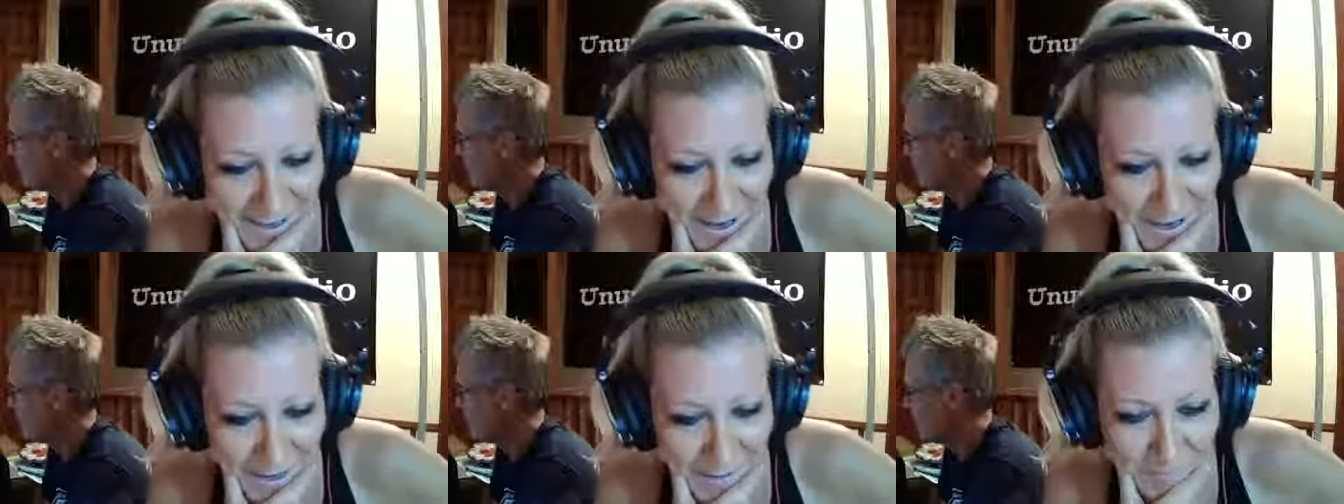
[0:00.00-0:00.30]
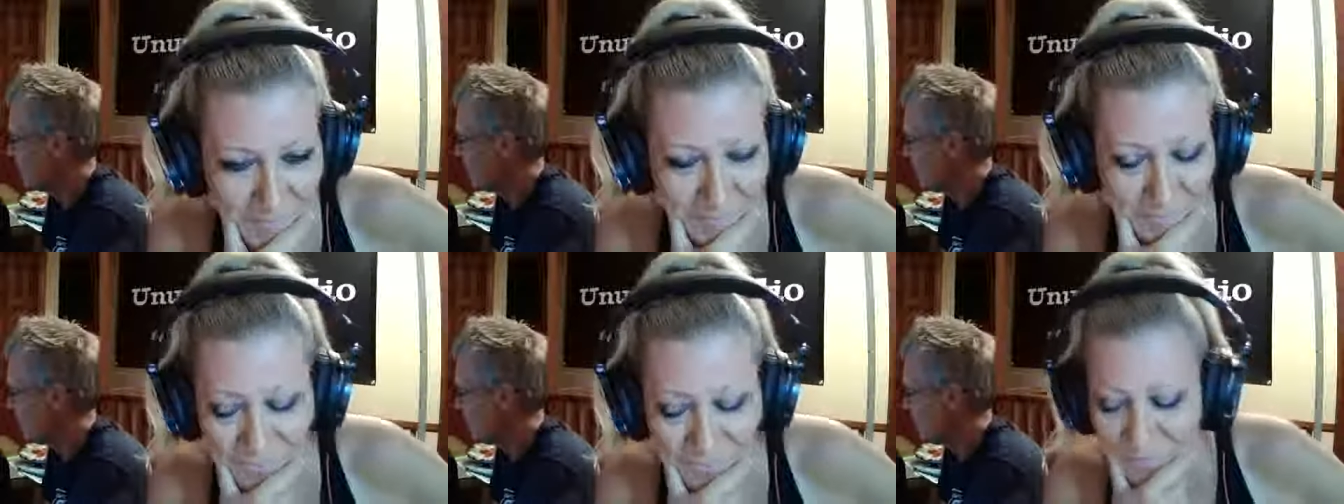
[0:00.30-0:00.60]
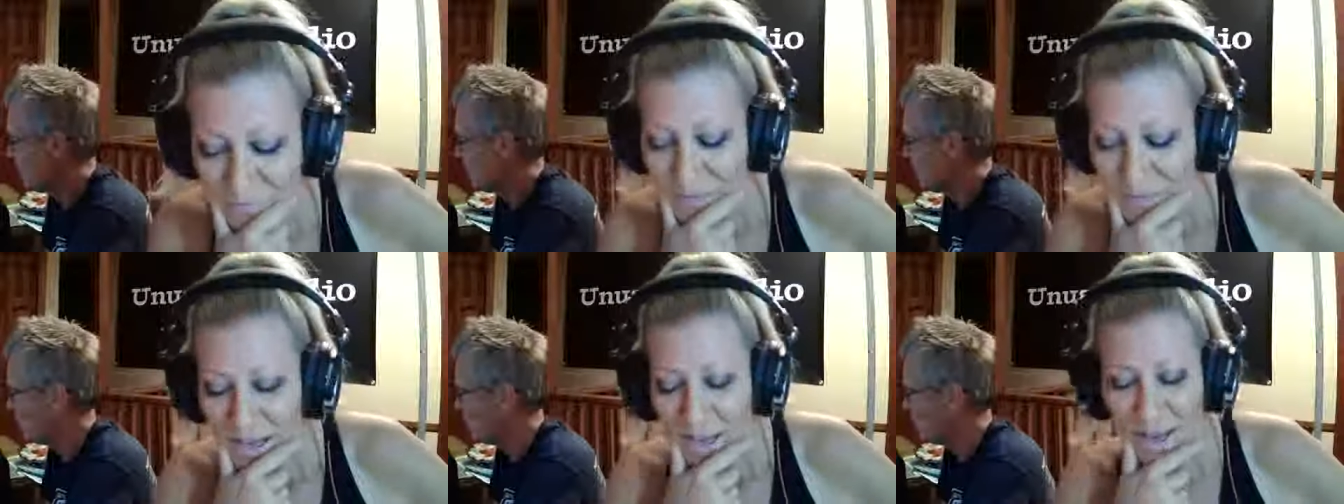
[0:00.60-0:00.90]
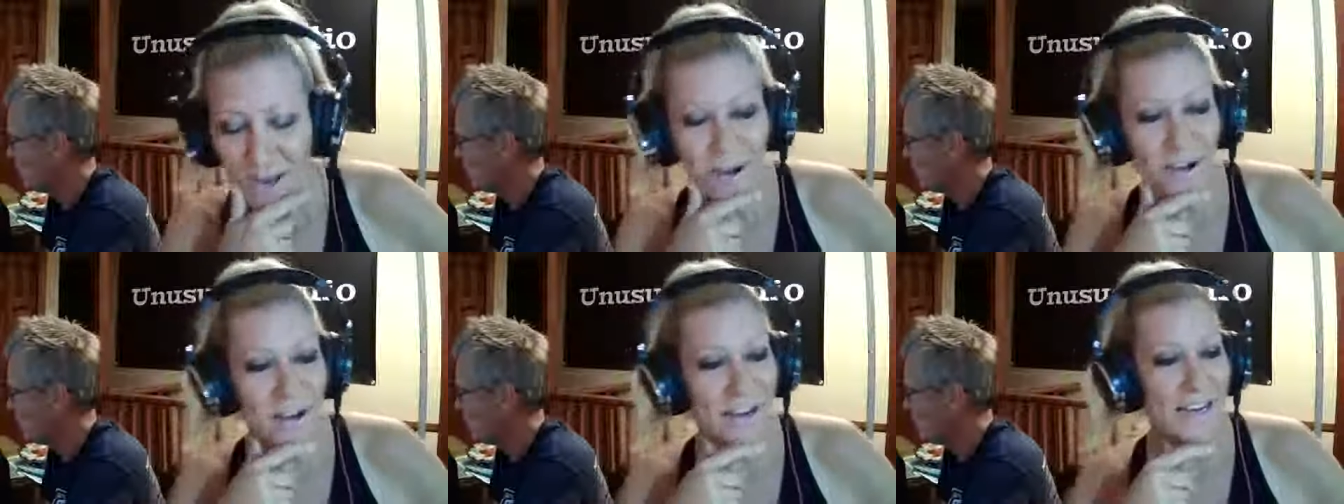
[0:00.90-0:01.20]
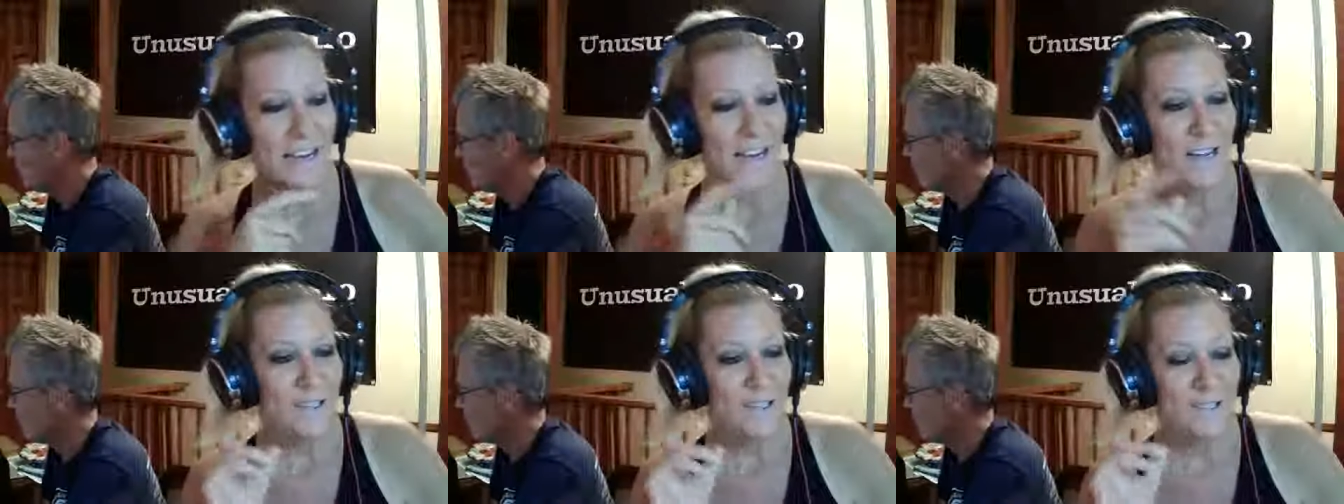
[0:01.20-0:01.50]
um. All right.
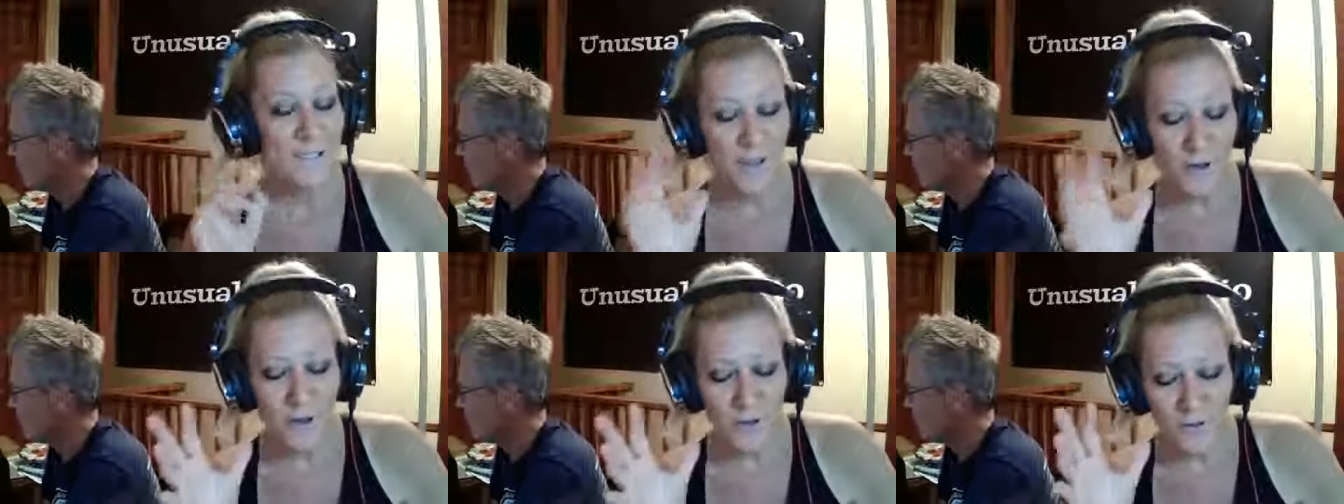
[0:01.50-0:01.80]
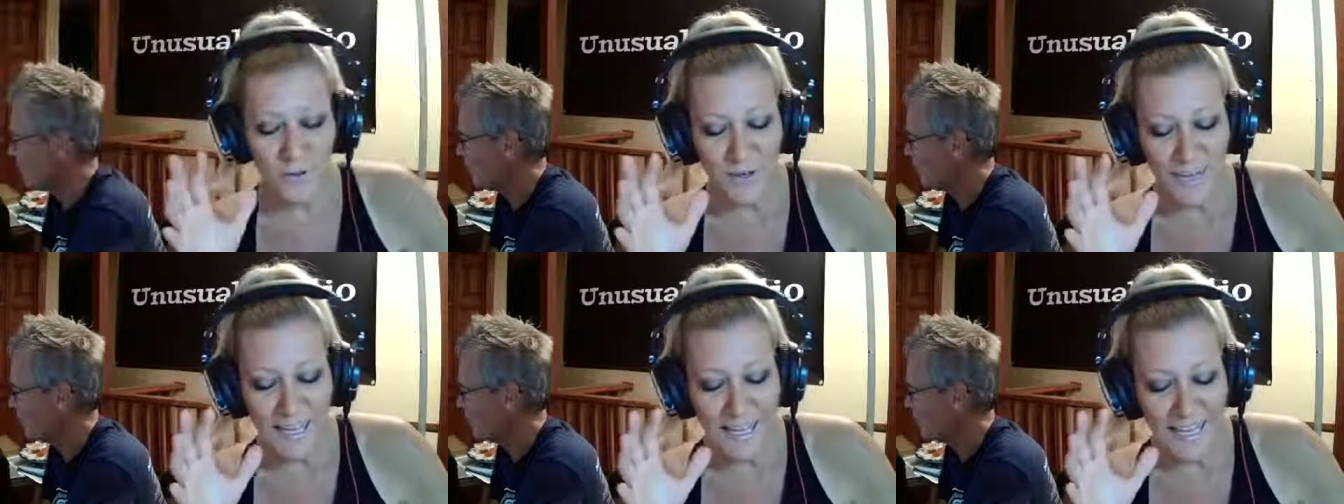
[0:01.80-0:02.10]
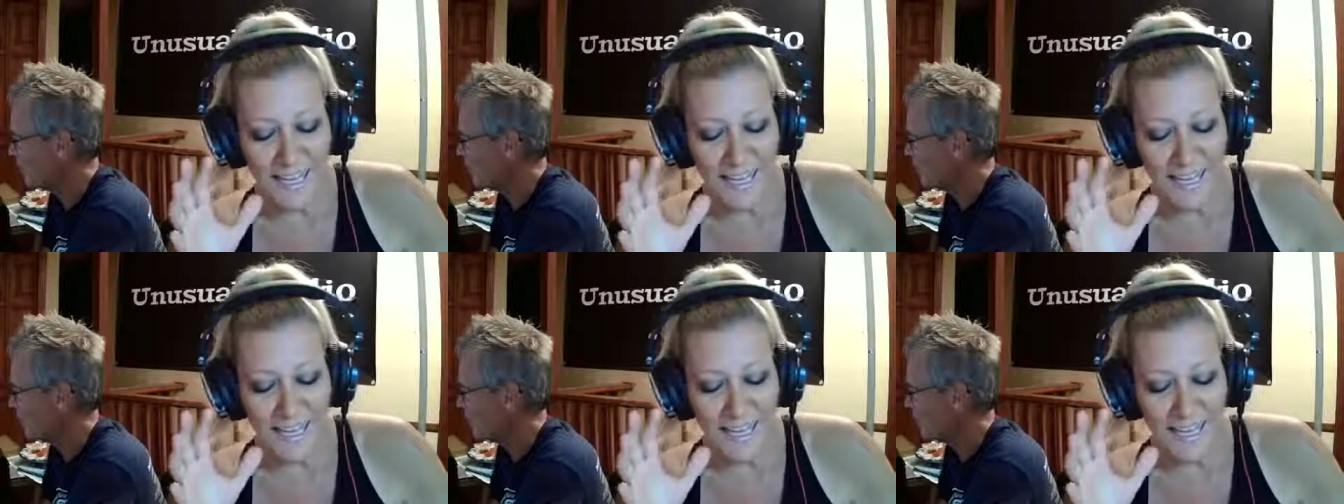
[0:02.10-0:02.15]
So